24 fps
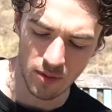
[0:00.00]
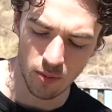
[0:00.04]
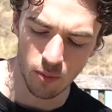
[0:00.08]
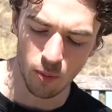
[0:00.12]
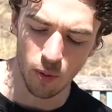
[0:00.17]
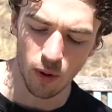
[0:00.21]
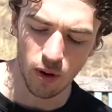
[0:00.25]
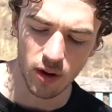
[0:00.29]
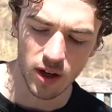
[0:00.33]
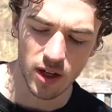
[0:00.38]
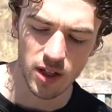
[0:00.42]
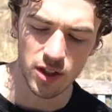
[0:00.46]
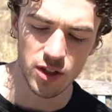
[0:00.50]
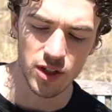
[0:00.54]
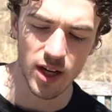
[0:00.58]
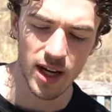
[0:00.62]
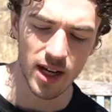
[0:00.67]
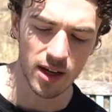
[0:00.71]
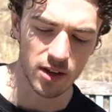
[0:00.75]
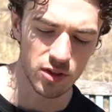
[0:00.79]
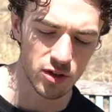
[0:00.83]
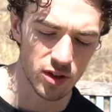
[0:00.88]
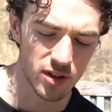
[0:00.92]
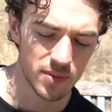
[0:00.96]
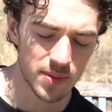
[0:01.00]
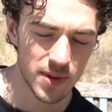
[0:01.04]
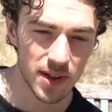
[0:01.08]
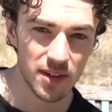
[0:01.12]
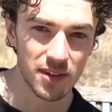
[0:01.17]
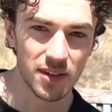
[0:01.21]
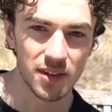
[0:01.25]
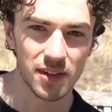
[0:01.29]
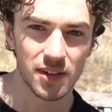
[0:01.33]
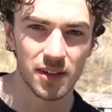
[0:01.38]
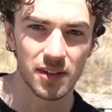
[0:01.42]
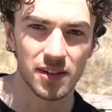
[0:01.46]
work jacket just because
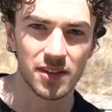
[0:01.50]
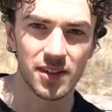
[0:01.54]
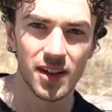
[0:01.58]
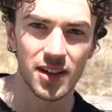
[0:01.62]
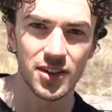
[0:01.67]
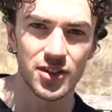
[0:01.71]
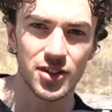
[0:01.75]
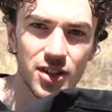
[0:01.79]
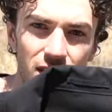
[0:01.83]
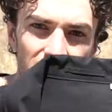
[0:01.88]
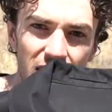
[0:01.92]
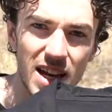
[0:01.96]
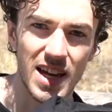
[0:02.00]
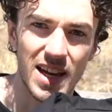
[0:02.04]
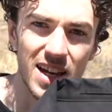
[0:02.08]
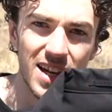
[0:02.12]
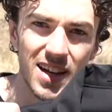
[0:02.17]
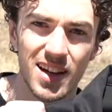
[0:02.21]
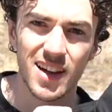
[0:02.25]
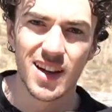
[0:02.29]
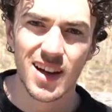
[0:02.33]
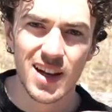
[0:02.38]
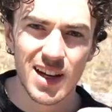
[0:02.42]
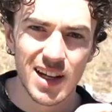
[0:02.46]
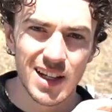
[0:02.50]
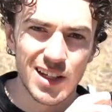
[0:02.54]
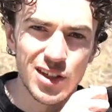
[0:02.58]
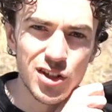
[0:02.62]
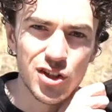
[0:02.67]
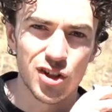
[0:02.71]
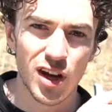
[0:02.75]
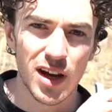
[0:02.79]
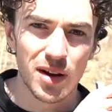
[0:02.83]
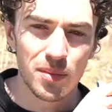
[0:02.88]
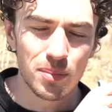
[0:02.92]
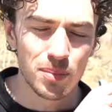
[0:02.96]
this is such a
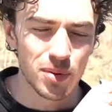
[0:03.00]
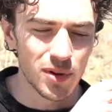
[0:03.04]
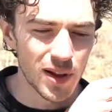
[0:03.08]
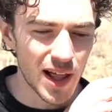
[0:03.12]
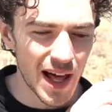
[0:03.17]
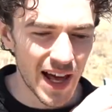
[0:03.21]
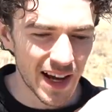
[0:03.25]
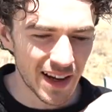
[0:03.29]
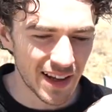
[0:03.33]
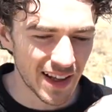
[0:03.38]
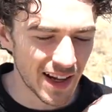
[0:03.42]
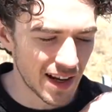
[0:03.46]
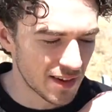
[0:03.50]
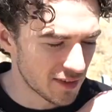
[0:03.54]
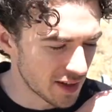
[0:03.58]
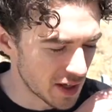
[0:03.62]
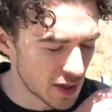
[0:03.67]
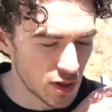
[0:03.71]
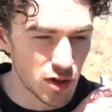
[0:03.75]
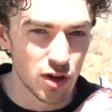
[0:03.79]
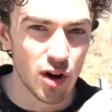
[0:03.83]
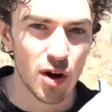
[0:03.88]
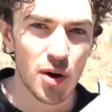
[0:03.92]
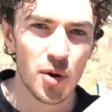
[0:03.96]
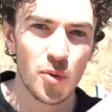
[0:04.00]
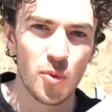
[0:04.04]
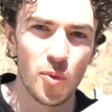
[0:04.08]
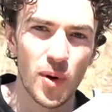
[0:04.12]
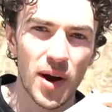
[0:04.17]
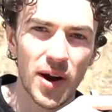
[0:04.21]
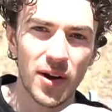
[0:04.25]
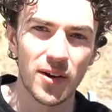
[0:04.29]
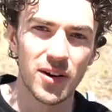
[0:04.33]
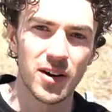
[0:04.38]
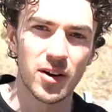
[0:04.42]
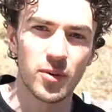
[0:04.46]
jet black and has like no
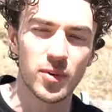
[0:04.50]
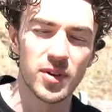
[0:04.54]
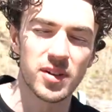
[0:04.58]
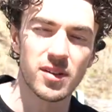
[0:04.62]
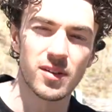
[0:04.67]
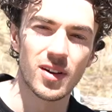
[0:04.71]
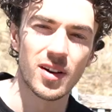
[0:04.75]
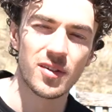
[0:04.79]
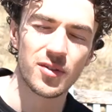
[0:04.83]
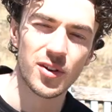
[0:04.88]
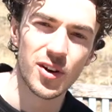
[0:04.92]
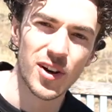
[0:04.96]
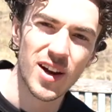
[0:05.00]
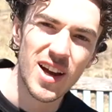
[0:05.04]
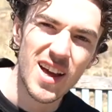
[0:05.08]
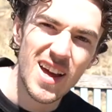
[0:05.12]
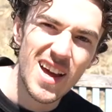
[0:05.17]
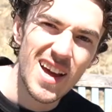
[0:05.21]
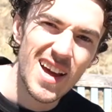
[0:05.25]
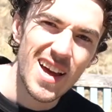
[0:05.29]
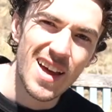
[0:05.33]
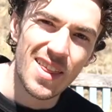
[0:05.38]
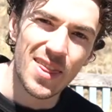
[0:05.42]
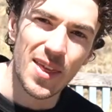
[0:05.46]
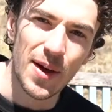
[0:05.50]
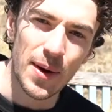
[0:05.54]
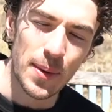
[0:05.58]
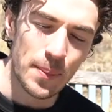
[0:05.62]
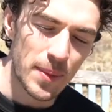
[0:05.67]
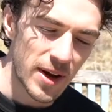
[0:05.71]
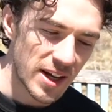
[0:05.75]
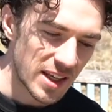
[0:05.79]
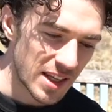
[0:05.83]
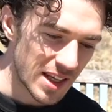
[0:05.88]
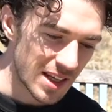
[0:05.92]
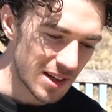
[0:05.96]
wear on it whatsoever. Thought it
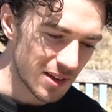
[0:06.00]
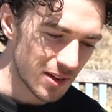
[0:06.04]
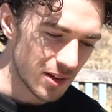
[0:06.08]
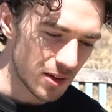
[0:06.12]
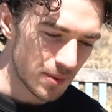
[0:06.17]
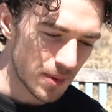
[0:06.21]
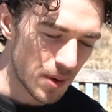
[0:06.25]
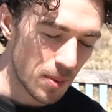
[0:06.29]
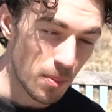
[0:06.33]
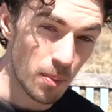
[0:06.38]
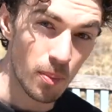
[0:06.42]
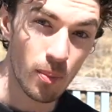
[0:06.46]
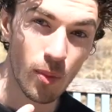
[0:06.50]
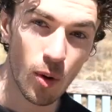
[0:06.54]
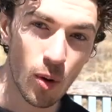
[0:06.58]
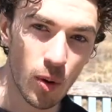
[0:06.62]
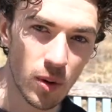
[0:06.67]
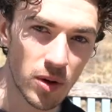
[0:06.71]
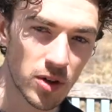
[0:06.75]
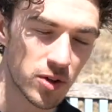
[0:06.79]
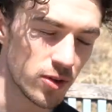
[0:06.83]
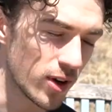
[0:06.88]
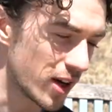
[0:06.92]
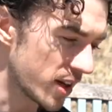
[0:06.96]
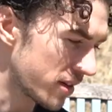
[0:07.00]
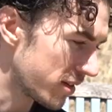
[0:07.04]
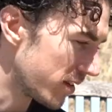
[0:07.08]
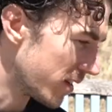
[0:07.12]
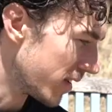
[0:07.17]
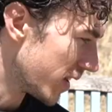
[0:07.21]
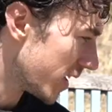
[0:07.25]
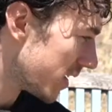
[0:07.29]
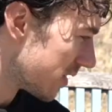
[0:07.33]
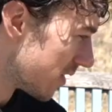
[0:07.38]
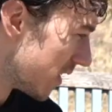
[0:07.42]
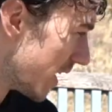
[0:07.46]
might need a little bit more direct
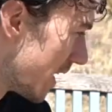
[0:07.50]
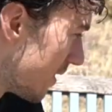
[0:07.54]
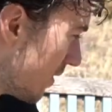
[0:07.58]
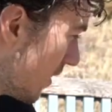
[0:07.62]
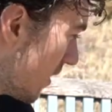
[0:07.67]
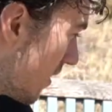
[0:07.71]
sunlight, so I have